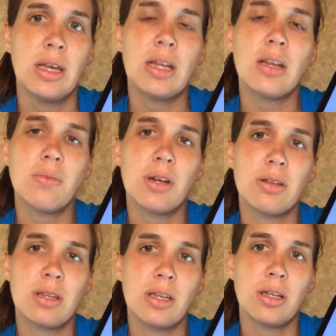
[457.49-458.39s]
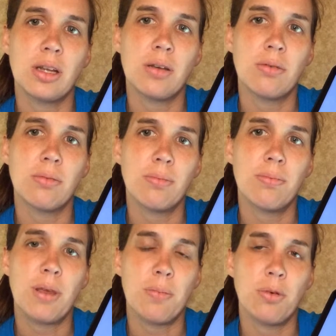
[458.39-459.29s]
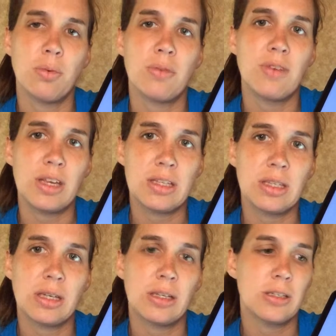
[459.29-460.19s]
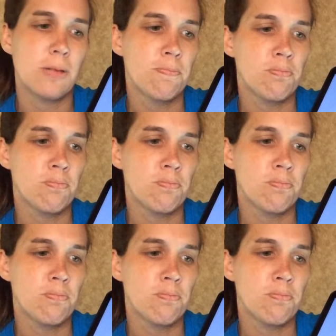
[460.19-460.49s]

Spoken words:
anywhere that people would visit,